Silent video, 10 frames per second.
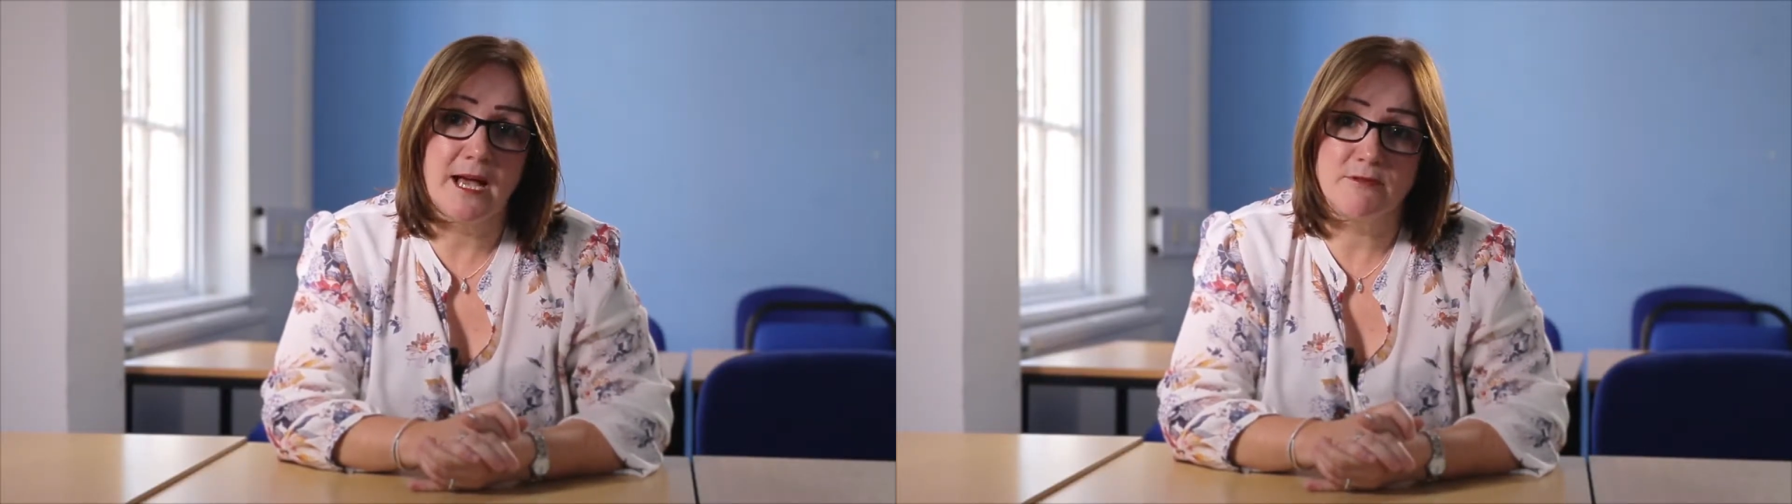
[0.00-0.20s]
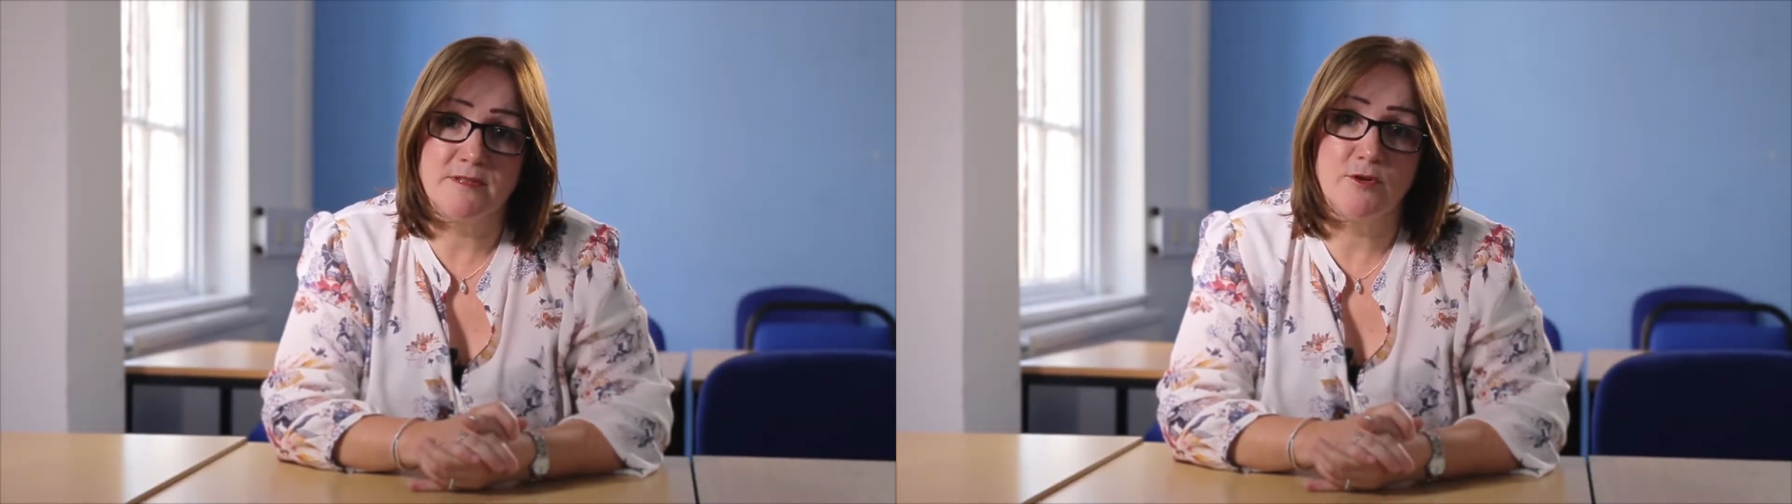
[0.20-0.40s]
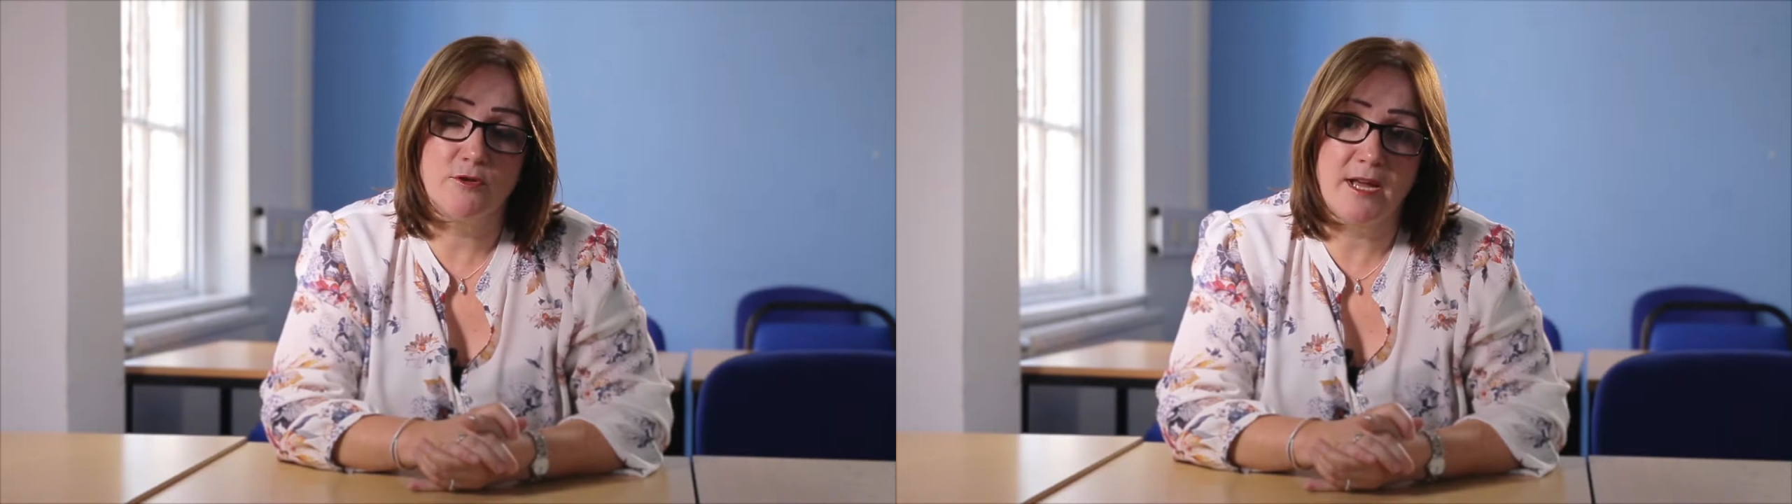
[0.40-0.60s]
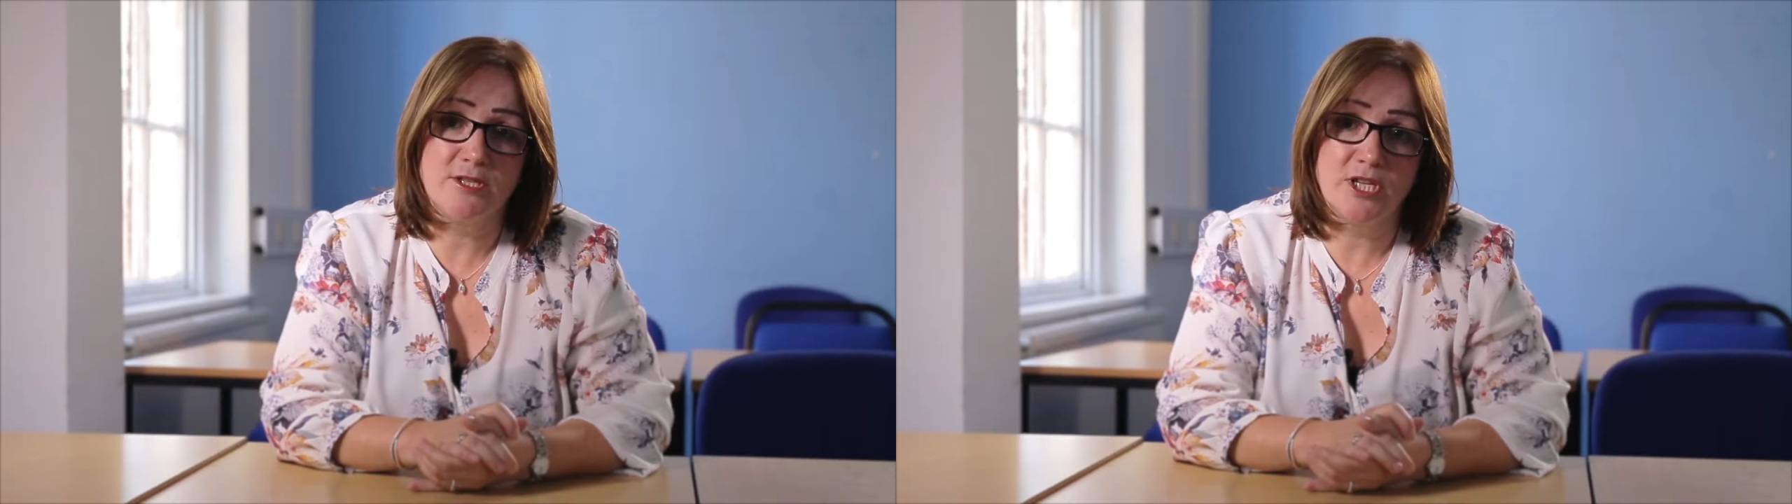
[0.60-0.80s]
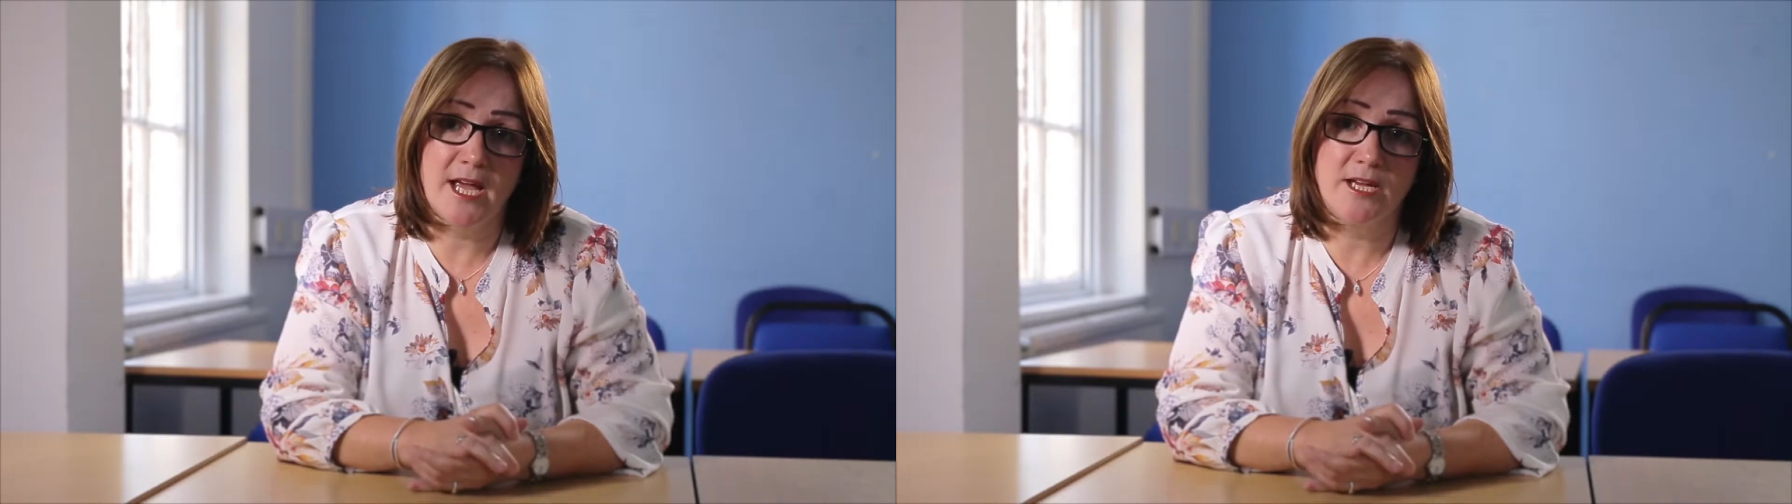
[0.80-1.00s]
out of your
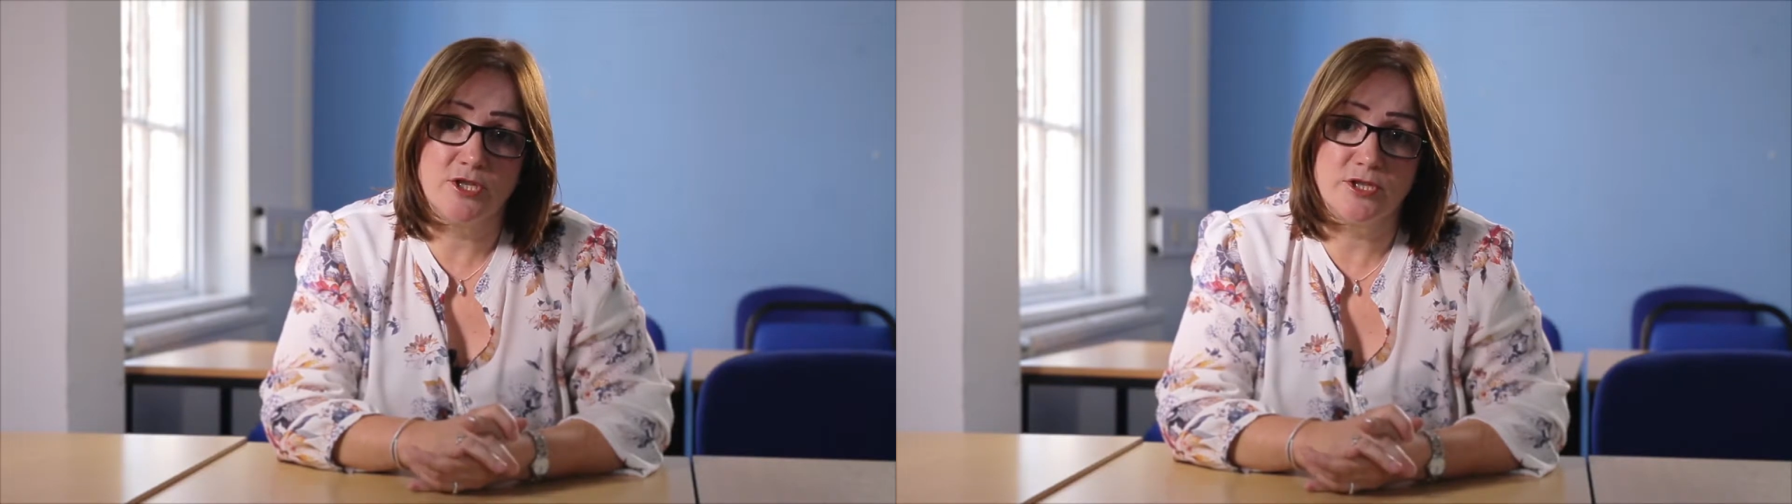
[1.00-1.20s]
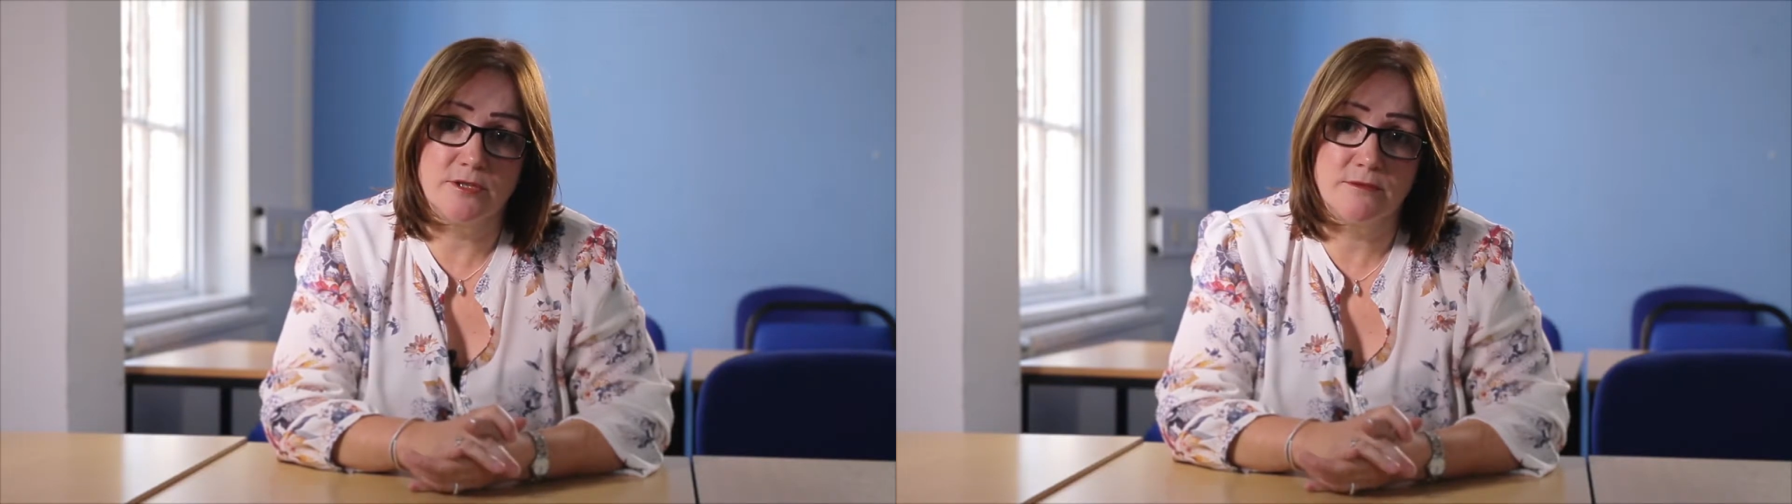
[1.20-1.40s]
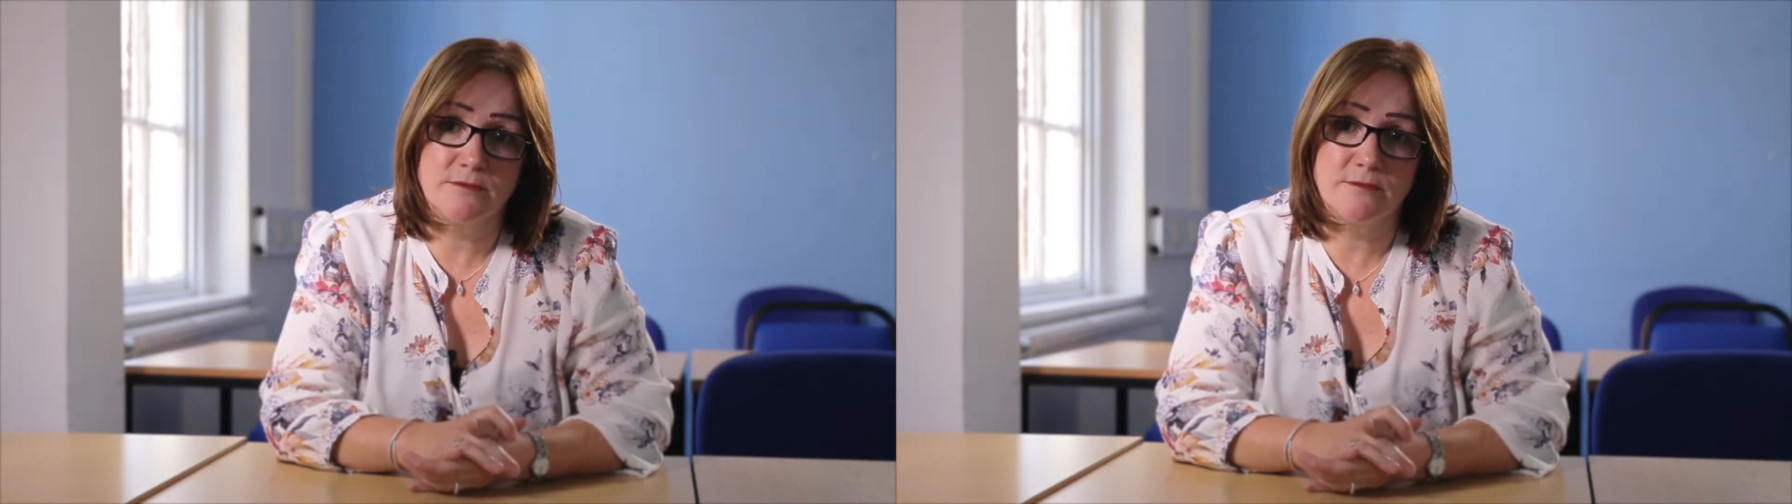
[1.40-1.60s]
education.